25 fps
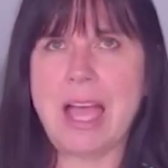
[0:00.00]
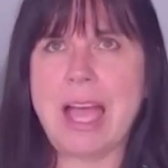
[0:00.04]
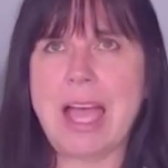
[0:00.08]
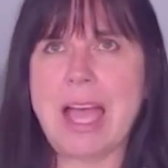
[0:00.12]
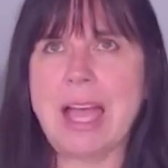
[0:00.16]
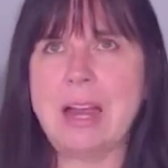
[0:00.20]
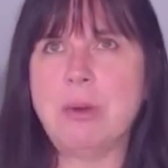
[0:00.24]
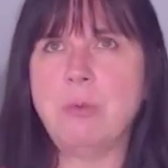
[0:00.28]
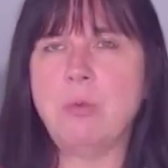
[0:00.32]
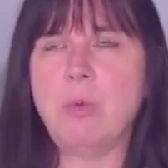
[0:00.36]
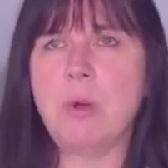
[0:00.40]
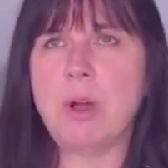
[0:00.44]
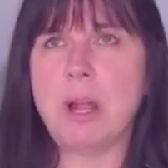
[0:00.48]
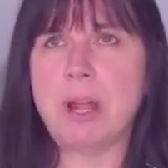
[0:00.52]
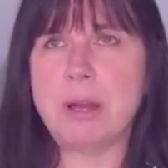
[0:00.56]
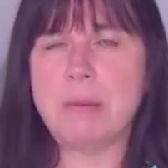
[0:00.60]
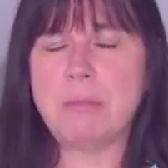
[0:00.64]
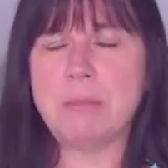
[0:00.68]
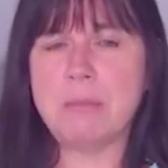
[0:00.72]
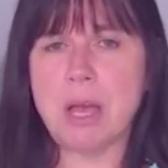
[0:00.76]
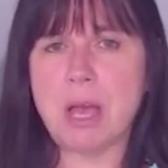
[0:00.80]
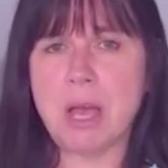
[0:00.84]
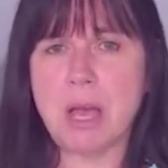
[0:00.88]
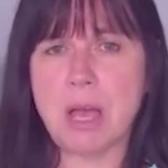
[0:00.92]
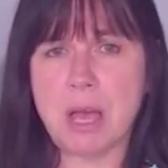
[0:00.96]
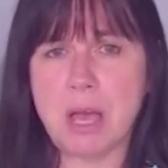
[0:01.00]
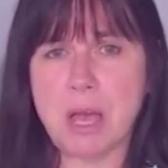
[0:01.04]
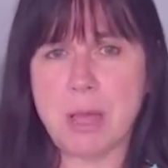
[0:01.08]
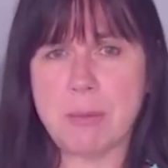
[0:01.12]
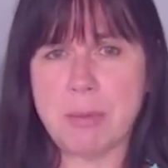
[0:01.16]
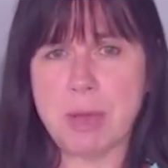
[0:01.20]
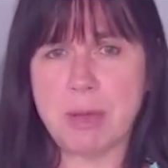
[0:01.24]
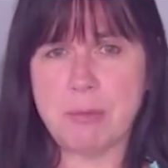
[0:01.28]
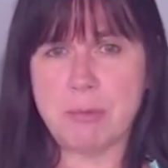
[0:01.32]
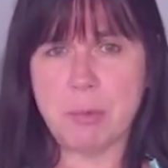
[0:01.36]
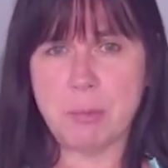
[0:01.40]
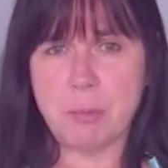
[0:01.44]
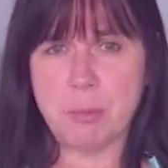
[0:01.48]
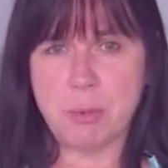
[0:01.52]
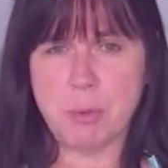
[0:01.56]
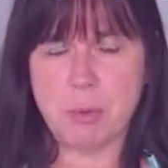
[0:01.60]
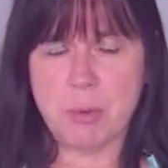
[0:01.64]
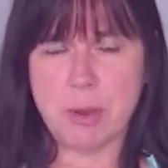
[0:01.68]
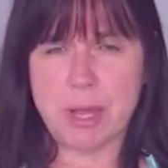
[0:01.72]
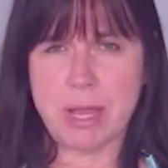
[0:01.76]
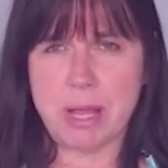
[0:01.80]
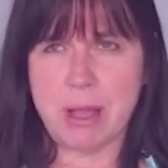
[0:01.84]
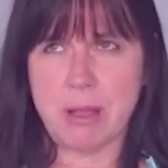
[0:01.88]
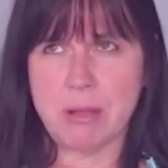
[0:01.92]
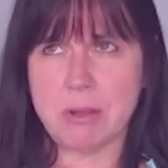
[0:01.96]
I had one mom of a
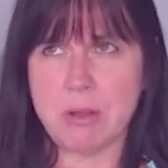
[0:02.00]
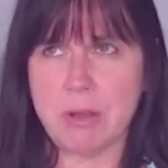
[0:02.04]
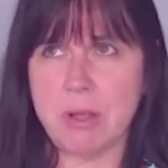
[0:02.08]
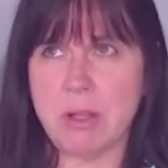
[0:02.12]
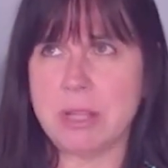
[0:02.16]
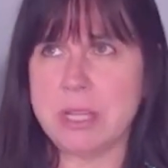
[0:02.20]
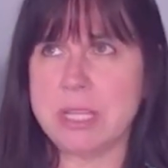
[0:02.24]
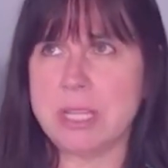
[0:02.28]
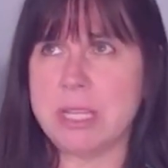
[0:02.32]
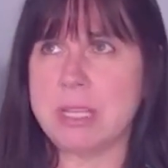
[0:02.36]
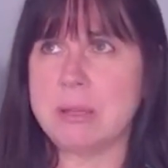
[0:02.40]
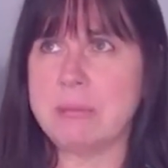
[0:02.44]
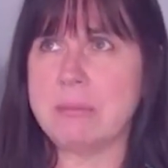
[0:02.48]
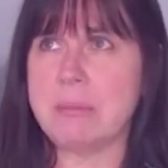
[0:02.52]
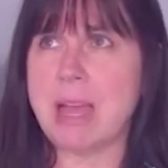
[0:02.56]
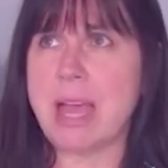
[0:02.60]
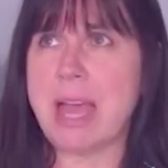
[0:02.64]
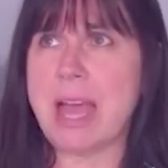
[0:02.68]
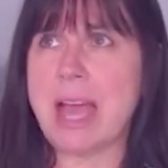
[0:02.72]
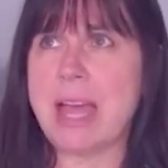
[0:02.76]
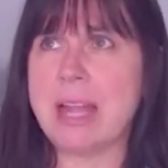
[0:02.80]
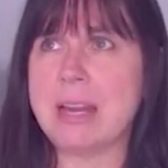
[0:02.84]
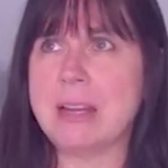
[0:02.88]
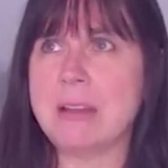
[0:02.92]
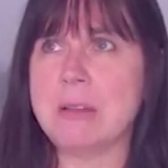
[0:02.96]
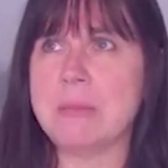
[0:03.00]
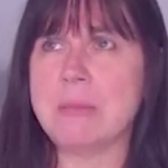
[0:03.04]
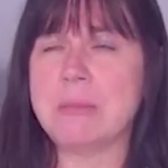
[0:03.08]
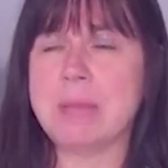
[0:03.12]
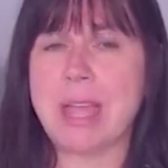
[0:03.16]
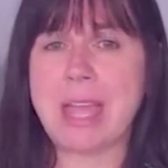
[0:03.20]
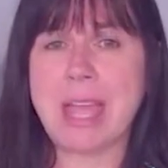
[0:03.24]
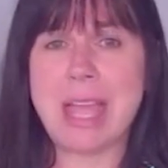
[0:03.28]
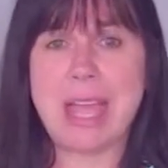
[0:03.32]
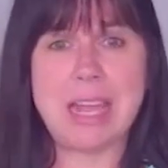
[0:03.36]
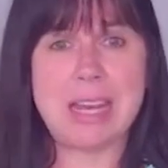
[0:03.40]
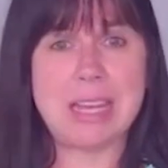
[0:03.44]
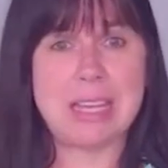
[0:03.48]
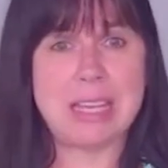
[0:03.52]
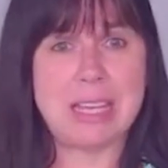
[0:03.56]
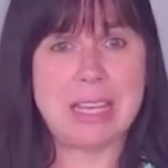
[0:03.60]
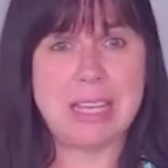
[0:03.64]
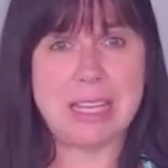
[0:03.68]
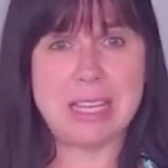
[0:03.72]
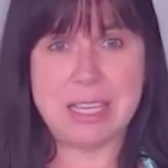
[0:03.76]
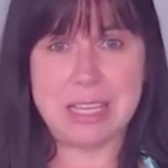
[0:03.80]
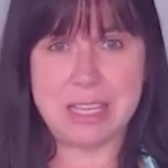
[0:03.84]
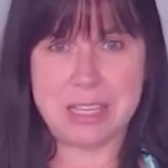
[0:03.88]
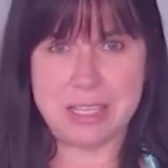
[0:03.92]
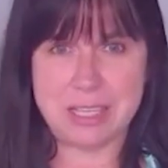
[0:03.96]
boy, I'll call him Adam, and
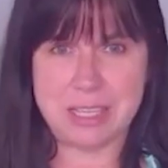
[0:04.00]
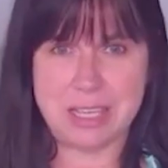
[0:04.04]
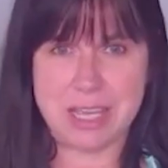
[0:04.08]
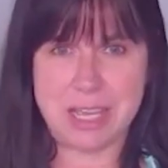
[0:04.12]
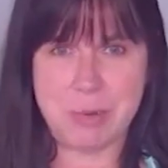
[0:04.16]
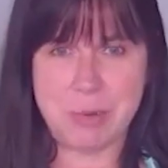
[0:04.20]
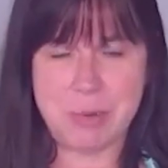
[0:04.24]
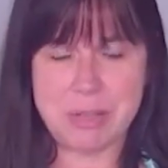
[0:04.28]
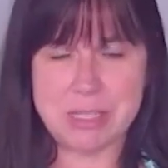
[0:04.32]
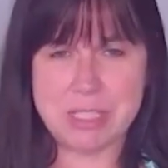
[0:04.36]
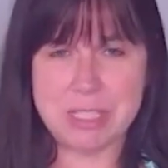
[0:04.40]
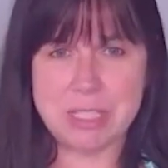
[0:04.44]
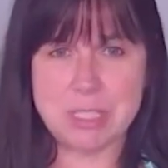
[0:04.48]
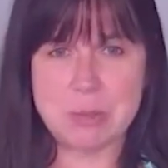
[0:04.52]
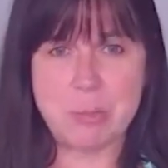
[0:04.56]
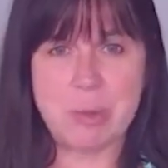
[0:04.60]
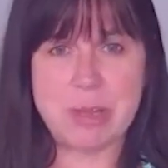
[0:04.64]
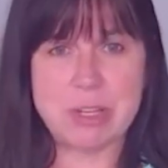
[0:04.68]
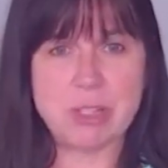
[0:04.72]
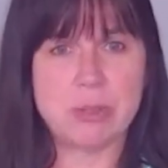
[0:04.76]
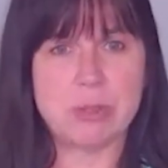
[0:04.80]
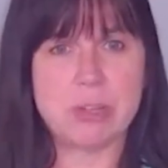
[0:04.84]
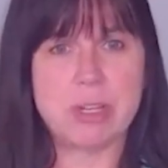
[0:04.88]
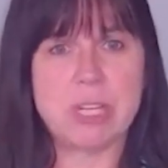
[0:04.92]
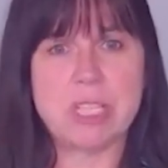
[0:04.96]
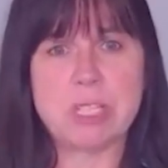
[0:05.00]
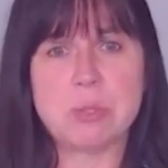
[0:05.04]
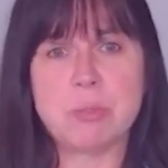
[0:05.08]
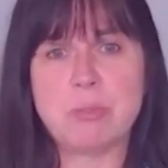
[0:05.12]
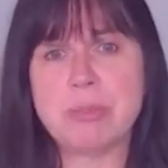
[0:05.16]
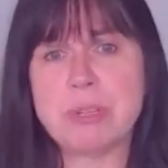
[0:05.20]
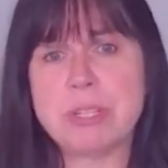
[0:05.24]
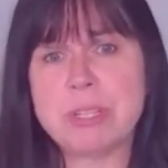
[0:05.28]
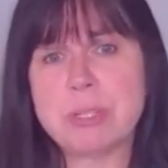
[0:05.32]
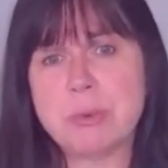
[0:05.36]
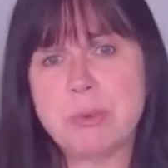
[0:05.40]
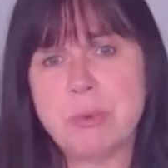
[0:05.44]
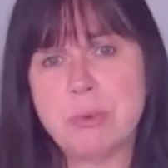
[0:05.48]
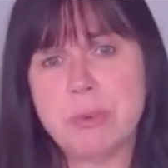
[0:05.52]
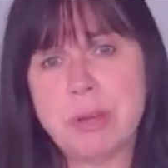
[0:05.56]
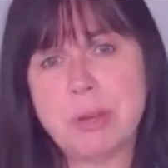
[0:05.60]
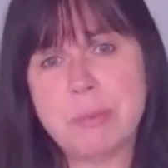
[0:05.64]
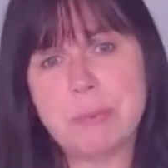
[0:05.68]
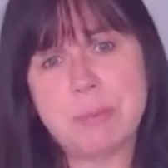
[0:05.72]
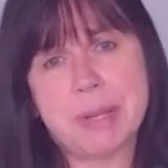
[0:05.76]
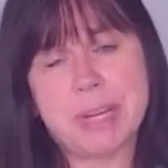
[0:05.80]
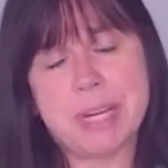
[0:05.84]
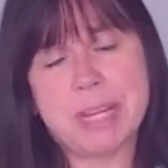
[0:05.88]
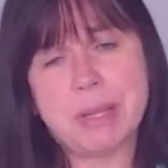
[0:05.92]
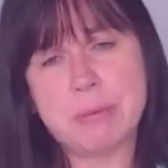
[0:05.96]
he went to special needs
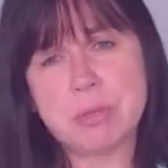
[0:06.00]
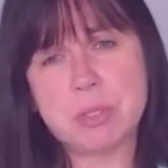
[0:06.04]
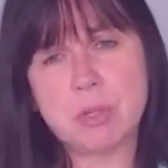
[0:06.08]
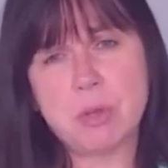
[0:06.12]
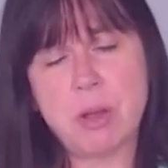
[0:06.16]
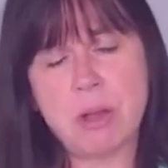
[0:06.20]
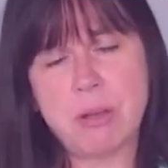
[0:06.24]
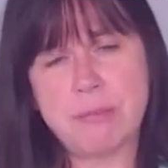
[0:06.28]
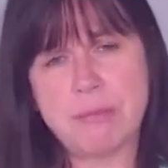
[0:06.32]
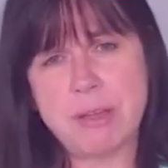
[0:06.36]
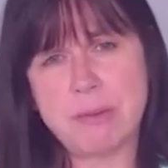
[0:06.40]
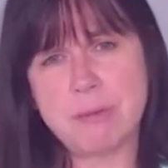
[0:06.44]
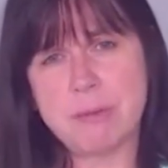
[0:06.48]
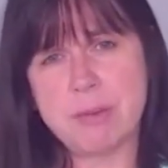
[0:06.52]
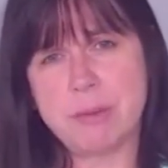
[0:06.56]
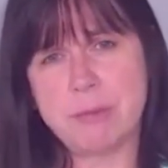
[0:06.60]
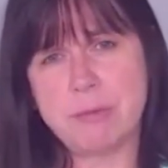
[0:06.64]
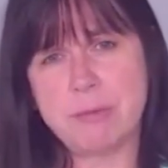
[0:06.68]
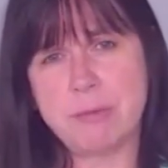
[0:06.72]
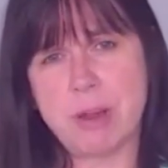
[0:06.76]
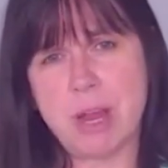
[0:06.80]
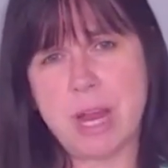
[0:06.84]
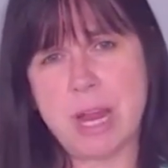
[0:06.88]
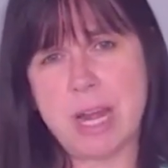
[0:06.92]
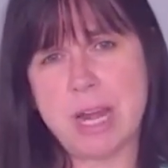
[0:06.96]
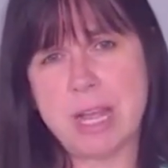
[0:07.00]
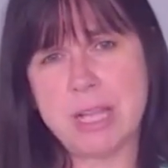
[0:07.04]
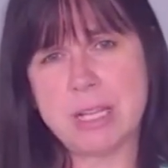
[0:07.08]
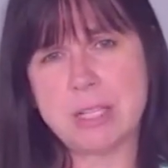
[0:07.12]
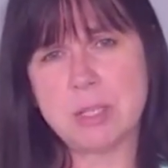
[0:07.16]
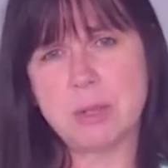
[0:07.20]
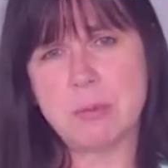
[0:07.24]
preschool, but he was off every Friday.